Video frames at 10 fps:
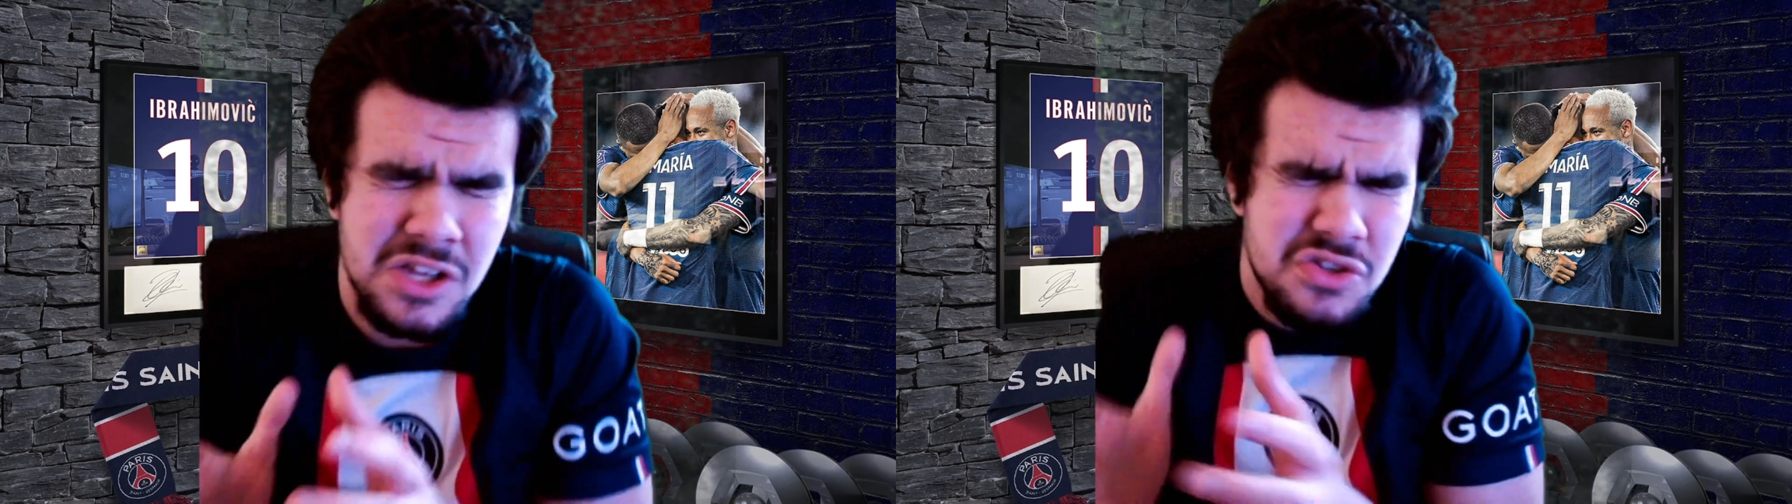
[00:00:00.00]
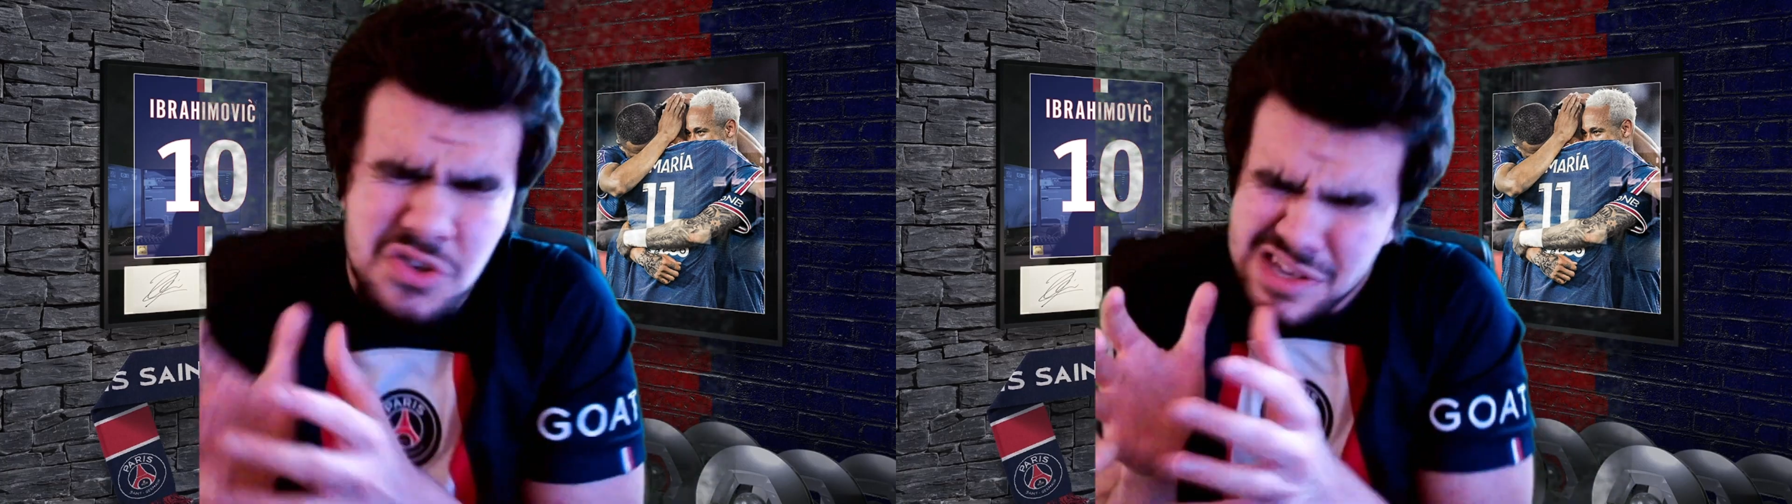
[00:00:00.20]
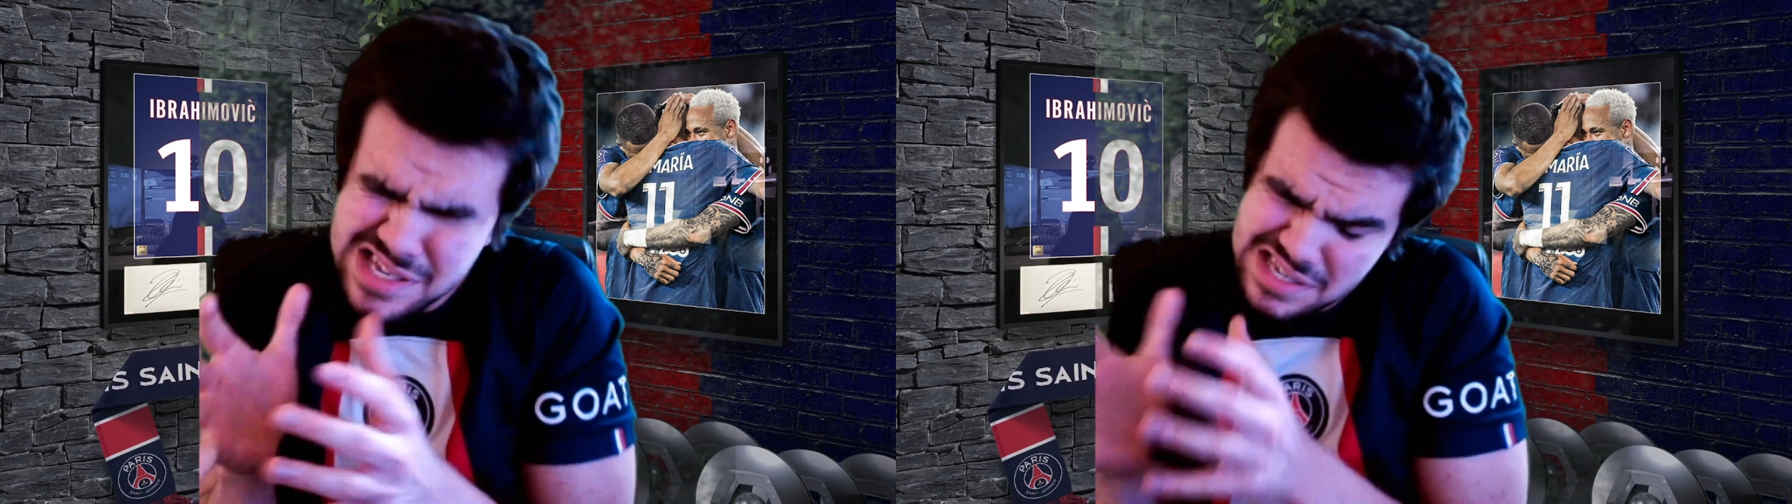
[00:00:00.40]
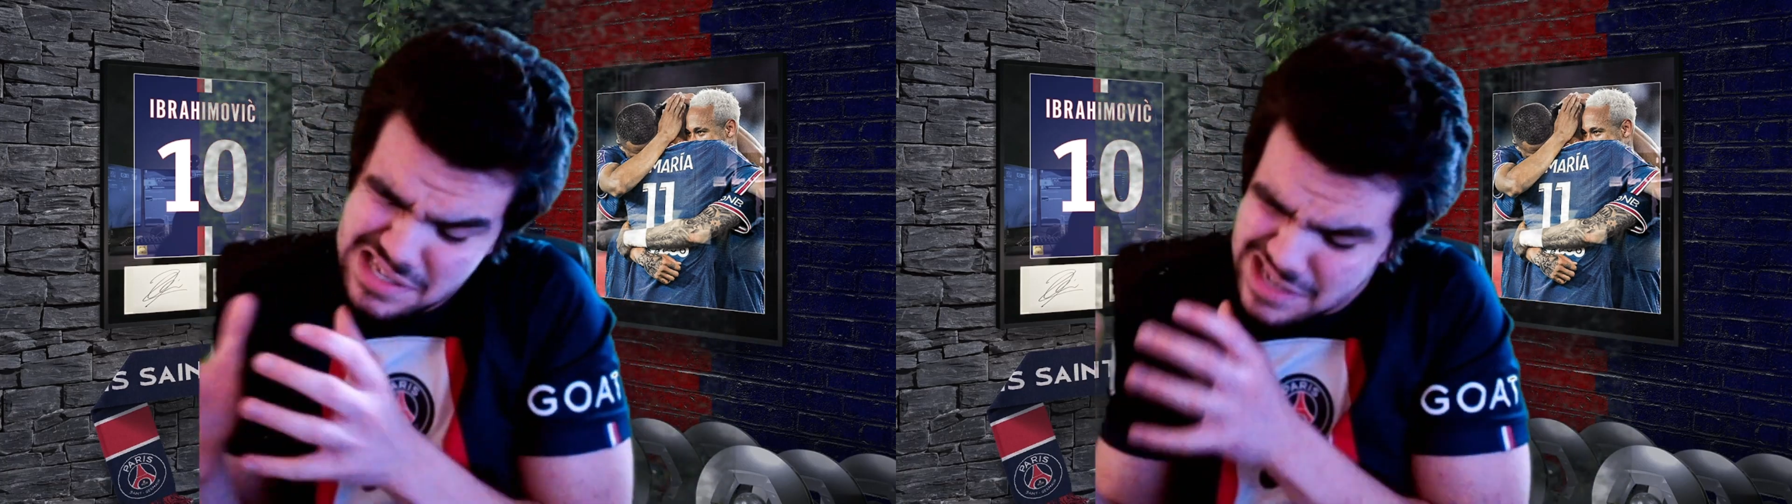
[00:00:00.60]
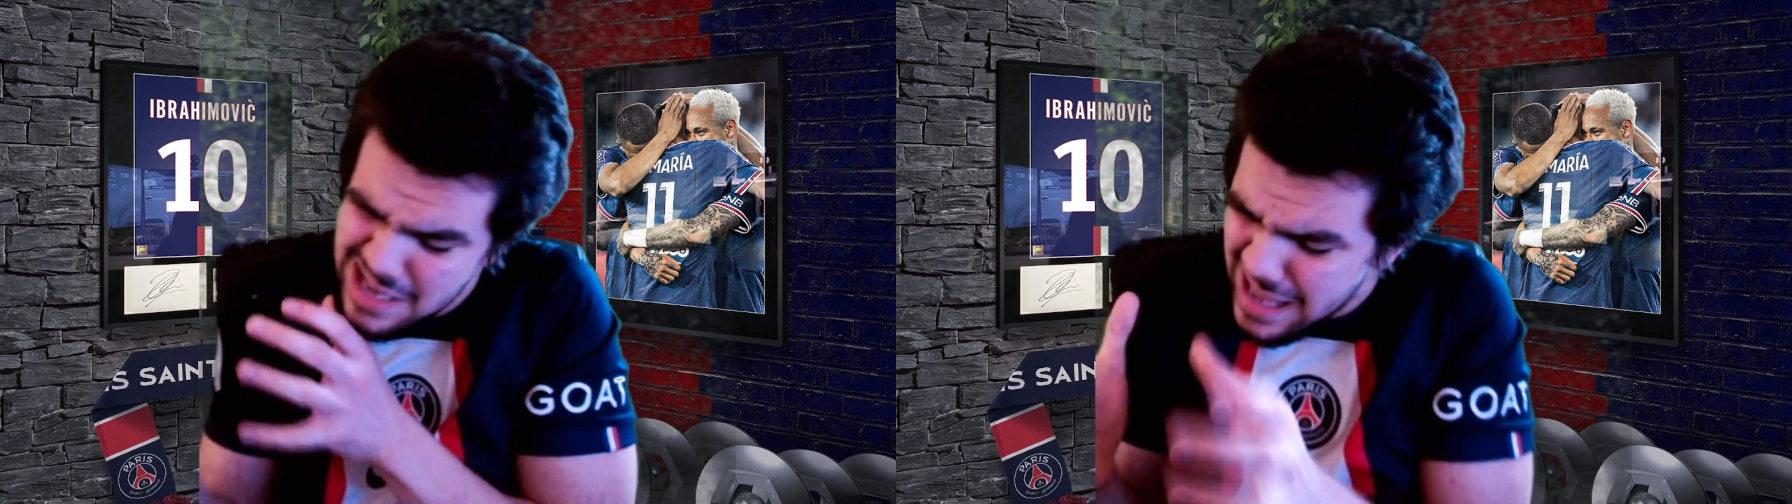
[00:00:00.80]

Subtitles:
to his